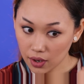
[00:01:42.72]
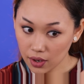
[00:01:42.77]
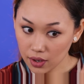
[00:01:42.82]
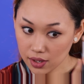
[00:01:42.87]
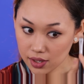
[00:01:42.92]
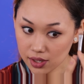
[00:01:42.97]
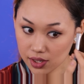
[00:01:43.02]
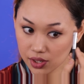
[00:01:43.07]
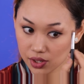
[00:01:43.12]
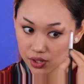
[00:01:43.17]

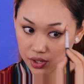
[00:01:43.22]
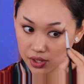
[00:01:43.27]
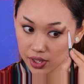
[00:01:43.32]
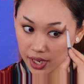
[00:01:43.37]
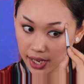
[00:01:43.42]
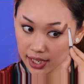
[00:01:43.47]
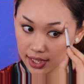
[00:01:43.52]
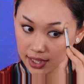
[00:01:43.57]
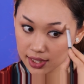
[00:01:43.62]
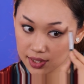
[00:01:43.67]

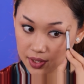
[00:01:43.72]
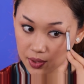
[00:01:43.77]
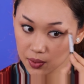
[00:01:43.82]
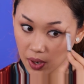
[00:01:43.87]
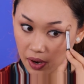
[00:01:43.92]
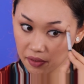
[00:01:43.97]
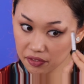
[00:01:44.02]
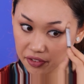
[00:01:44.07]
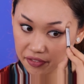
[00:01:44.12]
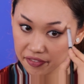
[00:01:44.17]
Alright,
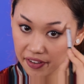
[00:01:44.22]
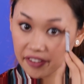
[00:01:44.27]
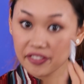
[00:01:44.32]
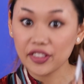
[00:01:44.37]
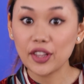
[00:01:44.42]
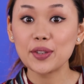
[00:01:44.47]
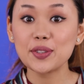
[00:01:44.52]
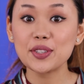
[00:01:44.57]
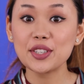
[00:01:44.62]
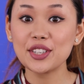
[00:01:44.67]
so after
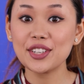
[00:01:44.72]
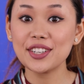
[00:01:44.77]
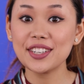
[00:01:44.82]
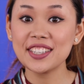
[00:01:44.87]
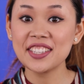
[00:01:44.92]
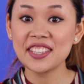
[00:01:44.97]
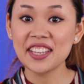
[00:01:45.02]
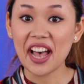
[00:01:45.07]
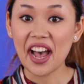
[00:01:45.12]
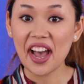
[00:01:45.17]
5,000
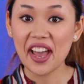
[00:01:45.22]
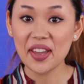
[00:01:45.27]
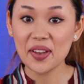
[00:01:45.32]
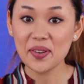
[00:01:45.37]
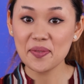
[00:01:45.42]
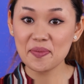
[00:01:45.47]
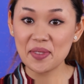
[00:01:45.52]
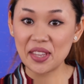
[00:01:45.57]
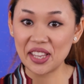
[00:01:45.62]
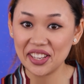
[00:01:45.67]
years, I
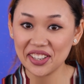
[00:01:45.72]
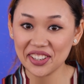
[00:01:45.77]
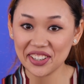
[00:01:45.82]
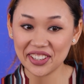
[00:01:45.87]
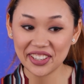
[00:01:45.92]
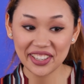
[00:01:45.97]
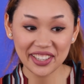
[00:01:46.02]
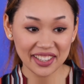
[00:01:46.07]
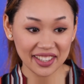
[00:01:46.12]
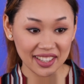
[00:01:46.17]
am
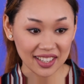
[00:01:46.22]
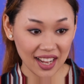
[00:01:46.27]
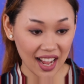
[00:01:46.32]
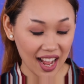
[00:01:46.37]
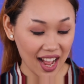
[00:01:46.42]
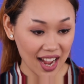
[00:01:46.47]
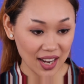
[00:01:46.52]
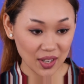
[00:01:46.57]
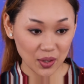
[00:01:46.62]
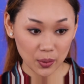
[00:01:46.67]
here.
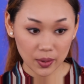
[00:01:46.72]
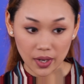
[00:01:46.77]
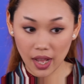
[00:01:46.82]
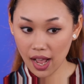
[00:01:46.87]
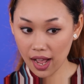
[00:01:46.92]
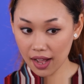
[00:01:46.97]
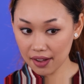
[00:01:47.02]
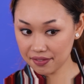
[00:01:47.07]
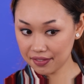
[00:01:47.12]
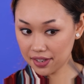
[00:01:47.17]
I don't
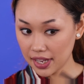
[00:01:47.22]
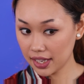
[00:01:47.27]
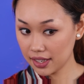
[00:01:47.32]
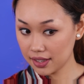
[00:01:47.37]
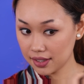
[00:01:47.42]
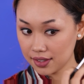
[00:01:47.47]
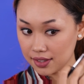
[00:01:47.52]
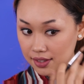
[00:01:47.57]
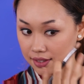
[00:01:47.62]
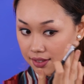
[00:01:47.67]
have
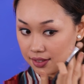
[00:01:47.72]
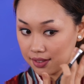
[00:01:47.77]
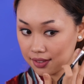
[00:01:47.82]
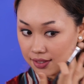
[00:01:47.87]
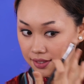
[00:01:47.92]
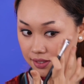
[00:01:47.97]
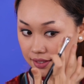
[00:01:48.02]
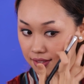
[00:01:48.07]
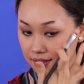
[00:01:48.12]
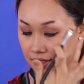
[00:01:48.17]
like
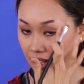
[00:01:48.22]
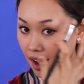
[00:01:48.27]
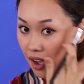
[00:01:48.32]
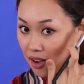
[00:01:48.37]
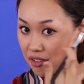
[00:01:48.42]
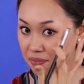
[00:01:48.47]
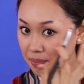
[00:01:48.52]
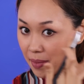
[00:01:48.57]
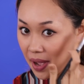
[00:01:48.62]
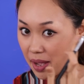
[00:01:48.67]

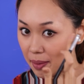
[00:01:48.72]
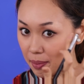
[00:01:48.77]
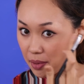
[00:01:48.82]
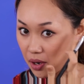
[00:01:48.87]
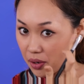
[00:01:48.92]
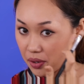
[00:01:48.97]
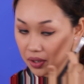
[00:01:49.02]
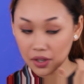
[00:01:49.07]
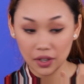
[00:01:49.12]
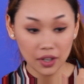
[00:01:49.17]
half my
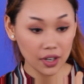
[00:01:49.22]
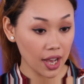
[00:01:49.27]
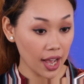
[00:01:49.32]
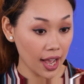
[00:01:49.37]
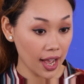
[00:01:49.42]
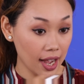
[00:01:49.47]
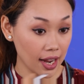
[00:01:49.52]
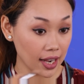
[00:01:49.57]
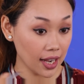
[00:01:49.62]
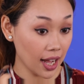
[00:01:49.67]
eyebrow here,
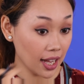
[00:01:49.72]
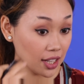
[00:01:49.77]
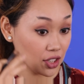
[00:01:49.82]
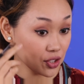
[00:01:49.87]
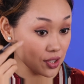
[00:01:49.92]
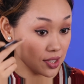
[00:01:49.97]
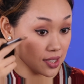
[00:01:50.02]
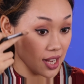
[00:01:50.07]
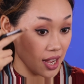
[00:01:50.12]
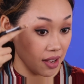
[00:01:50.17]
and I
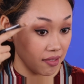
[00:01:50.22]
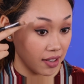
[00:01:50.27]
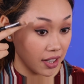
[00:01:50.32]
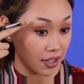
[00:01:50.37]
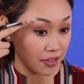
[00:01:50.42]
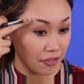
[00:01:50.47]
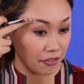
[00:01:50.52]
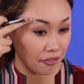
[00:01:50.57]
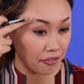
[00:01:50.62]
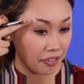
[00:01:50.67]
just have
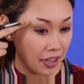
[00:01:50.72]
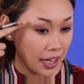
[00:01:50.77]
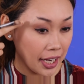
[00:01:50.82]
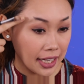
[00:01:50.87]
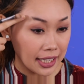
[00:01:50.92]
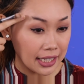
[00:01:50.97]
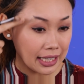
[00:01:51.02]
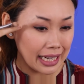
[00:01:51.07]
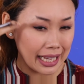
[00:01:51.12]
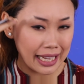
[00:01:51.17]
like a
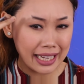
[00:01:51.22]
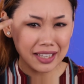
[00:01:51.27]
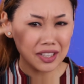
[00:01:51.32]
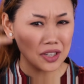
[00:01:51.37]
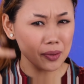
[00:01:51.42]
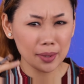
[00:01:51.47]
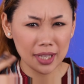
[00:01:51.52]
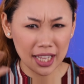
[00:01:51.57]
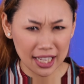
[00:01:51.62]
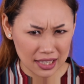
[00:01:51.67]
faint line
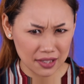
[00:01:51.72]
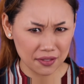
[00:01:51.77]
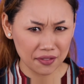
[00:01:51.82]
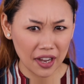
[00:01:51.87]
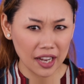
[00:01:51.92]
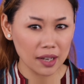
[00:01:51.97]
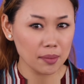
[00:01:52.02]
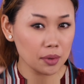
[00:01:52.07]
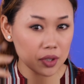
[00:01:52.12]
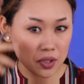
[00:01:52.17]
here, but that's
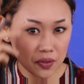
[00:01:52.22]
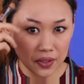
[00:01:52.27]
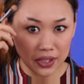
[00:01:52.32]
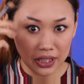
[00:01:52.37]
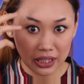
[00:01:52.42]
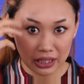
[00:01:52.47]
fine because we